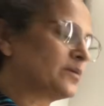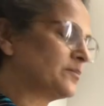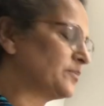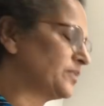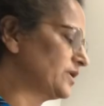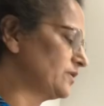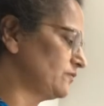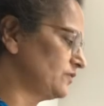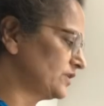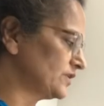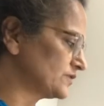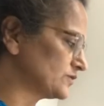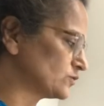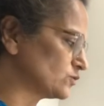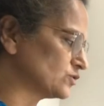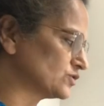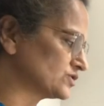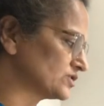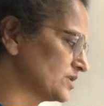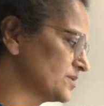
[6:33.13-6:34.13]
Previous
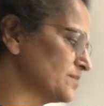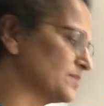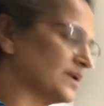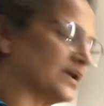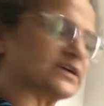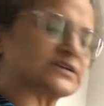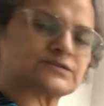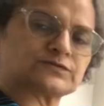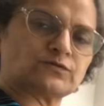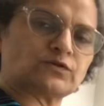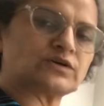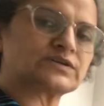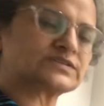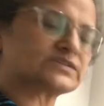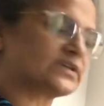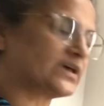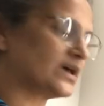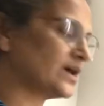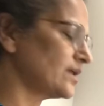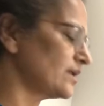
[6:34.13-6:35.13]
question plus was
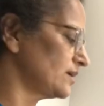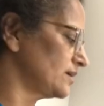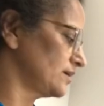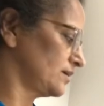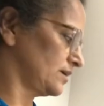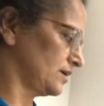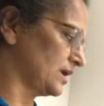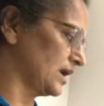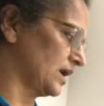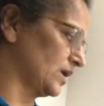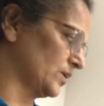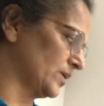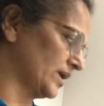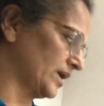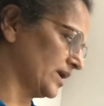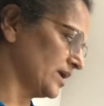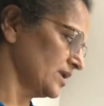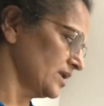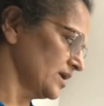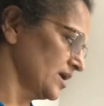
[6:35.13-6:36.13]
there. Now
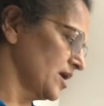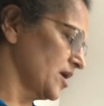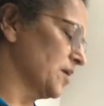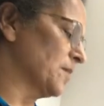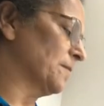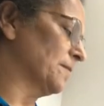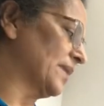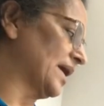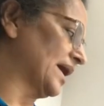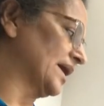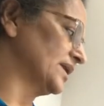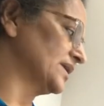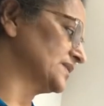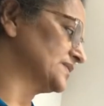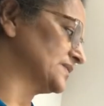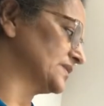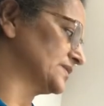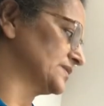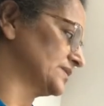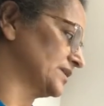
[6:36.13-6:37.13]
here
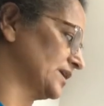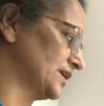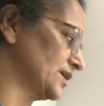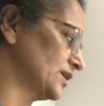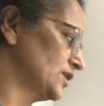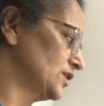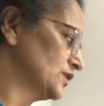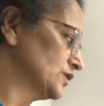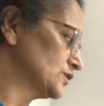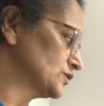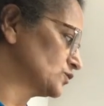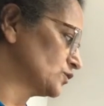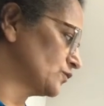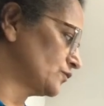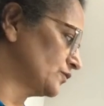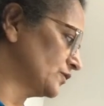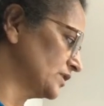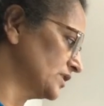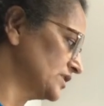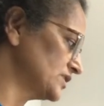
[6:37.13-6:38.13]
minus is there. So
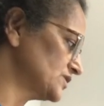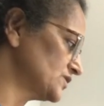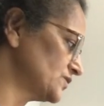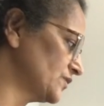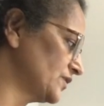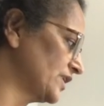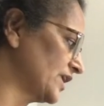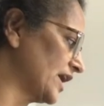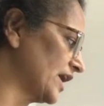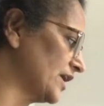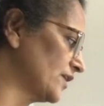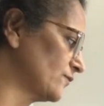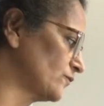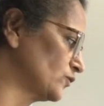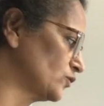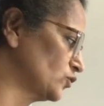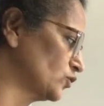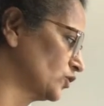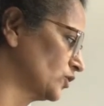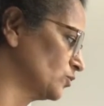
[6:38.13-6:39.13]
first we have
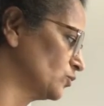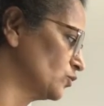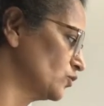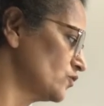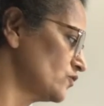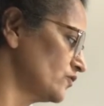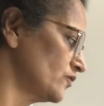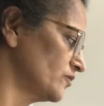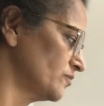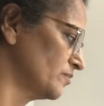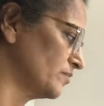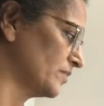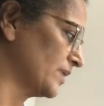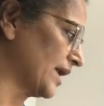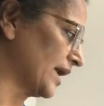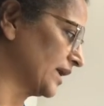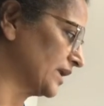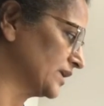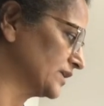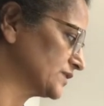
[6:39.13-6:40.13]
to remove
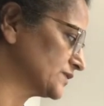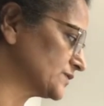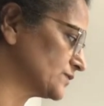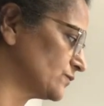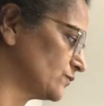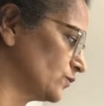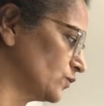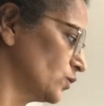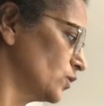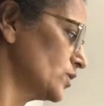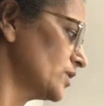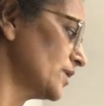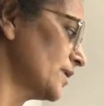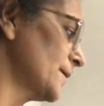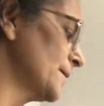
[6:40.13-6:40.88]
minus 4.